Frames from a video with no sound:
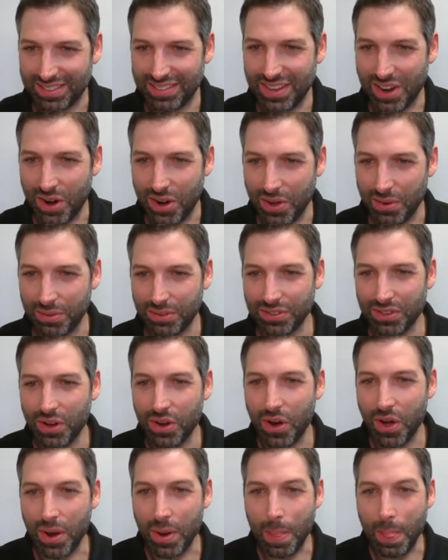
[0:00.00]
Tony, what's
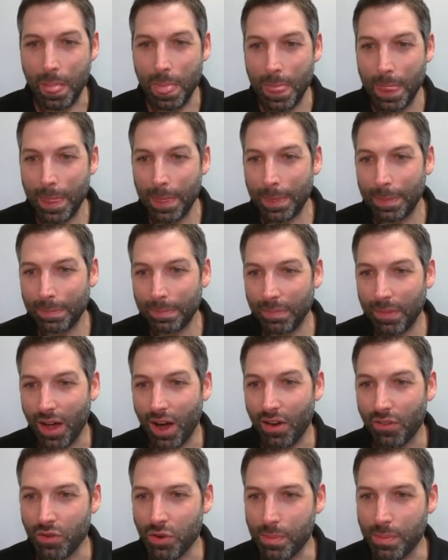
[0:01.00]
going on?
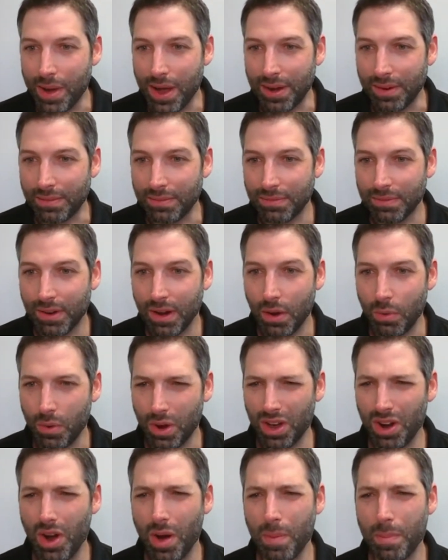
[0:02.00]
How have you been?
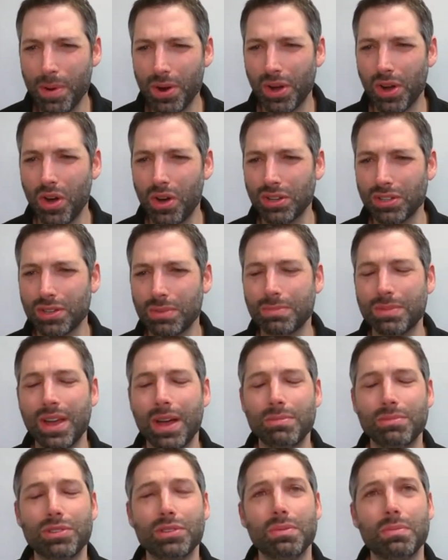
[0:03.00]
We're going to hop on a call
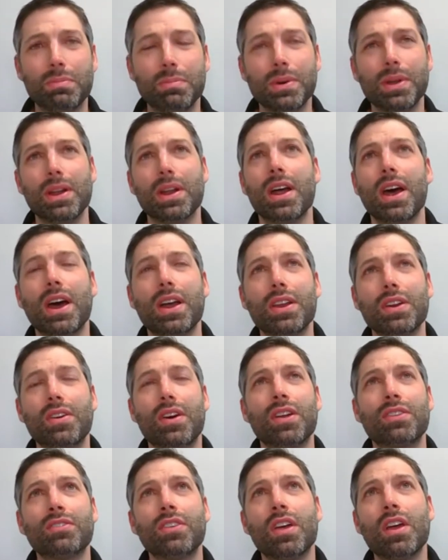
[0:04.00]
sometime soon, but I
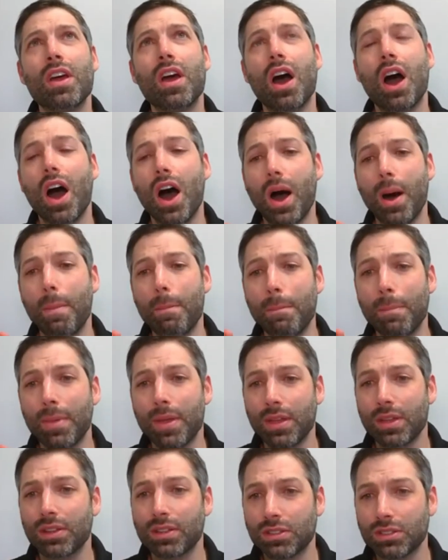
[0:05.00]
digress.
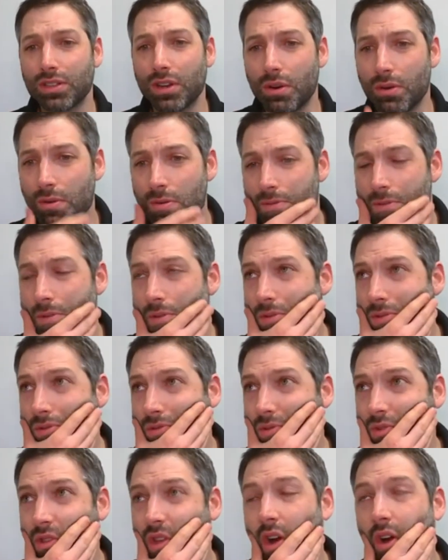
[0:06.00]
So
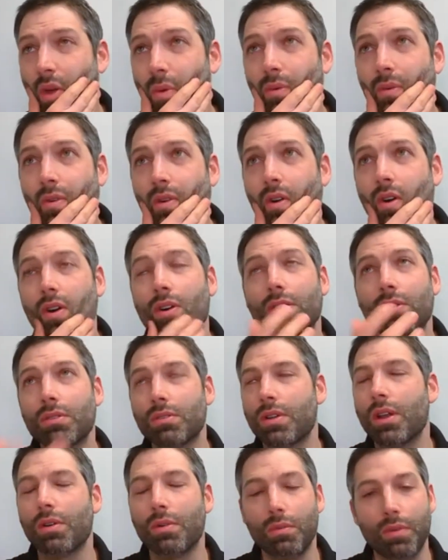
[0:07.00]
Tony, or
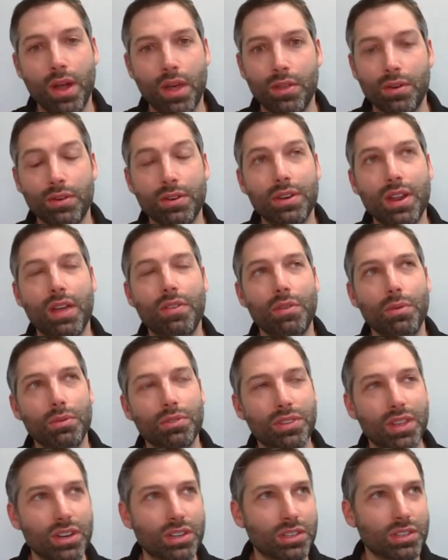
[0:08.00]
rather, David was
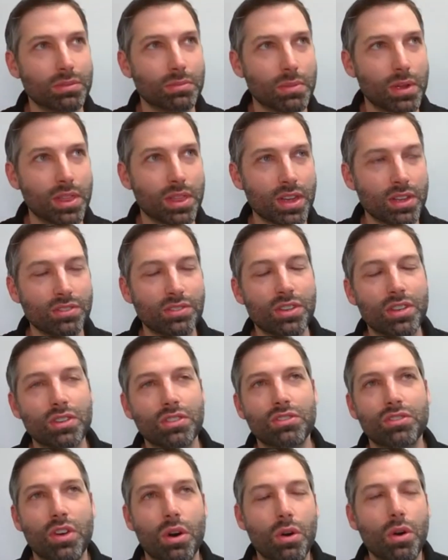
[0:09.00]
teaching me this.
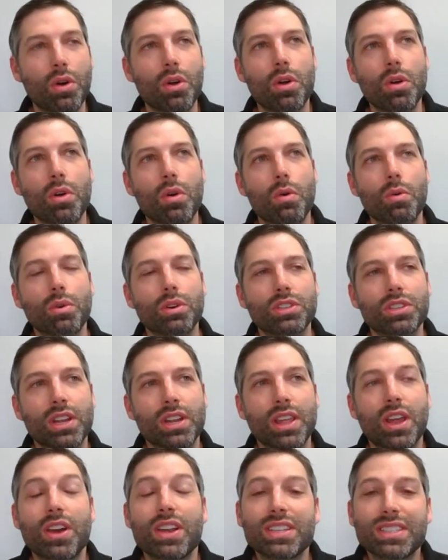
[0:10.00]
So we're
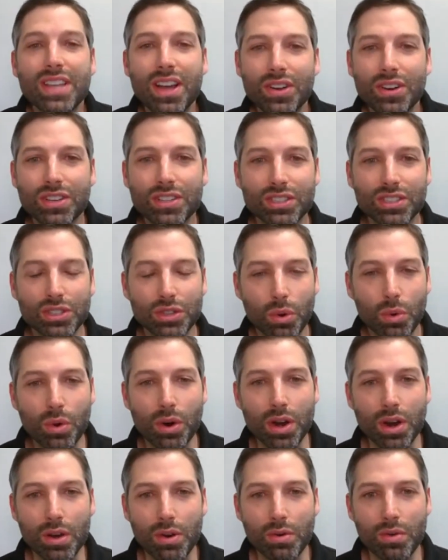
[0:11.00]
sitting there, he's telling a
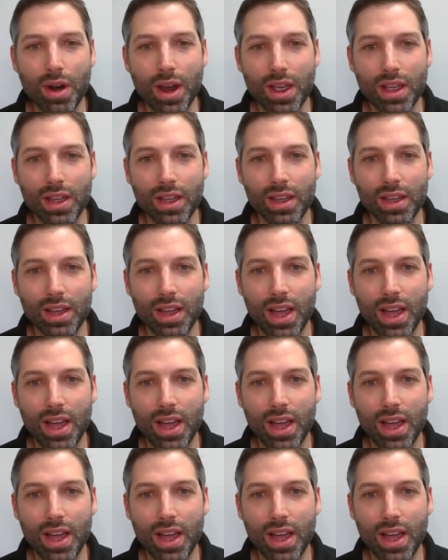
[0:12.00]
story, right?